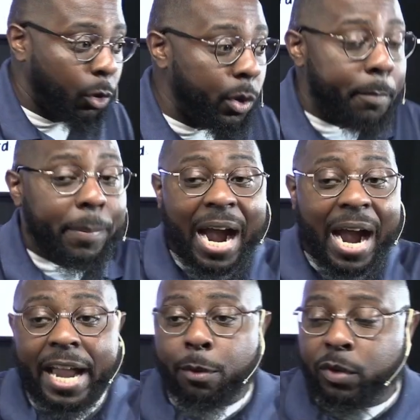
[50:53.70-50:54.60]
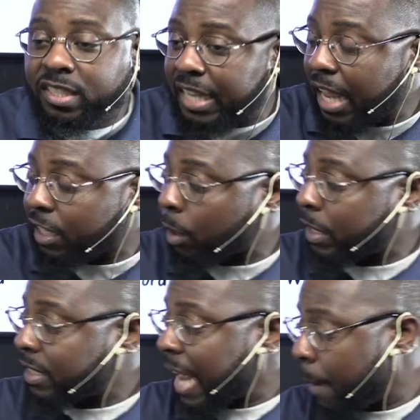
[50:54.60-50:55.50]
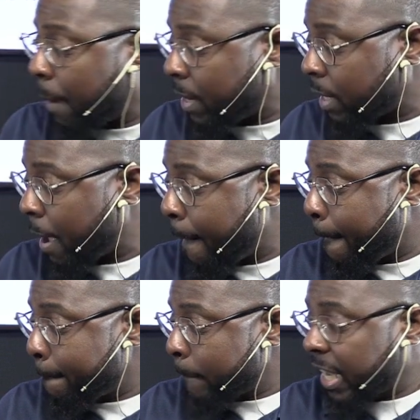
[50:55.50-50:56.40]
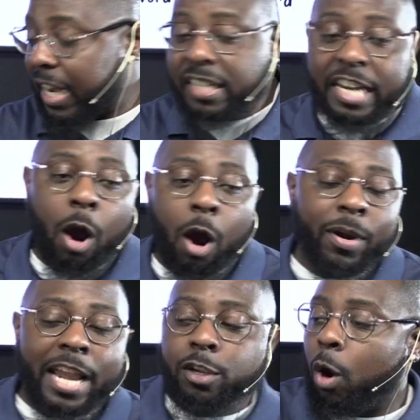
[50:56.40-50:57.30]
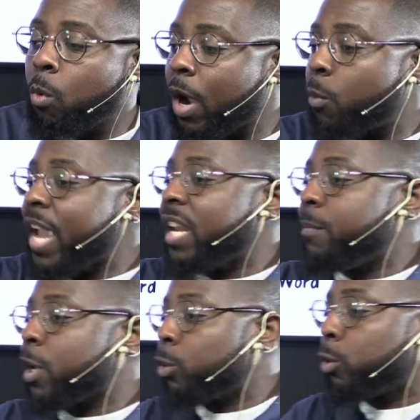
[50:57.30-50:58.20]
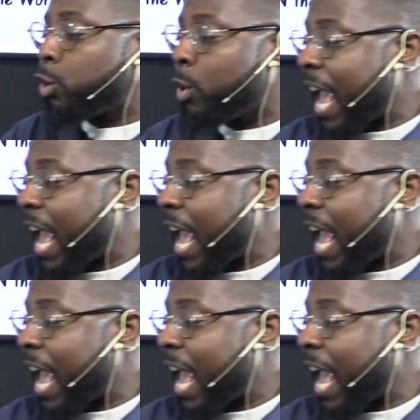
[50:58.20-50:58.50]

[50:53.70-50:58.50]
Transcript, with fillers: So we buying, we selling on the Sabbath. Not and they say, okay, you know what? We ain't even gonna do